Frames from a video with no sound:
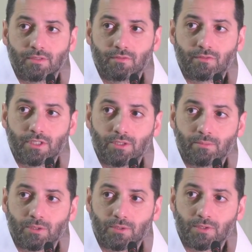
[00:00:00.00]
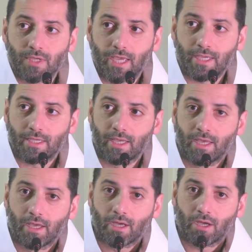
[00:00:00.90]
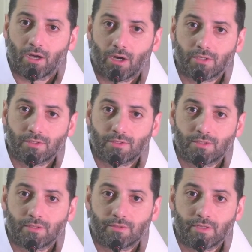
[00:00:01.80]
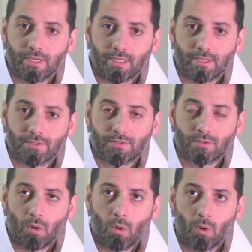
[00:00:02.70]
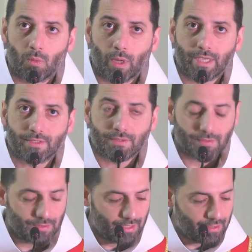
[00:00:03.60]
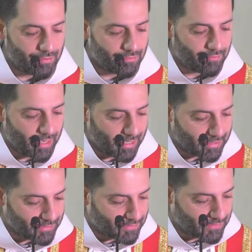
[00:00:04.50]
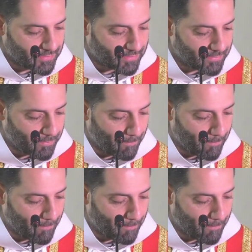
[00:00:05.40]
Freedom to say, God is always fast.